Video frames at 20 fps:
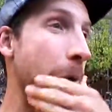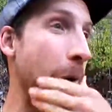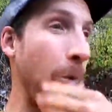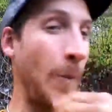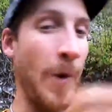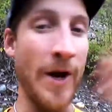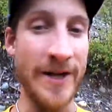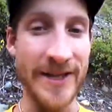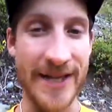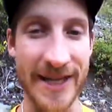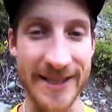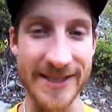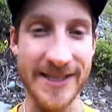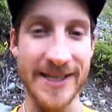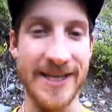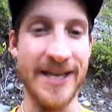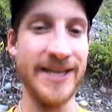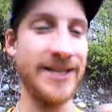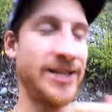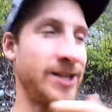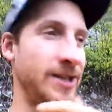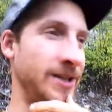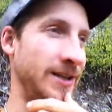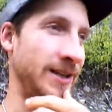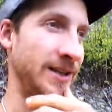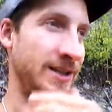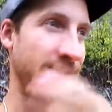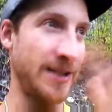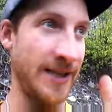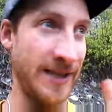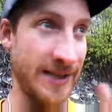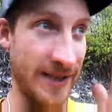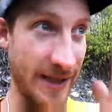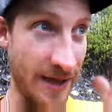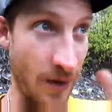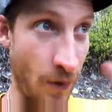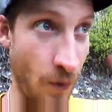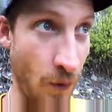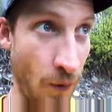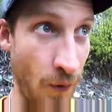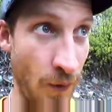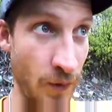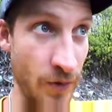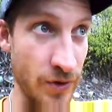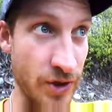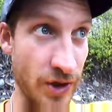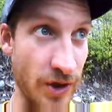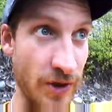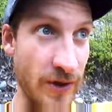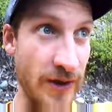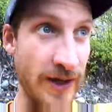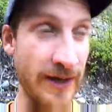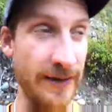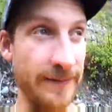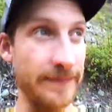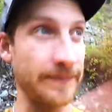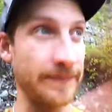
one destination. It's like a whole journey.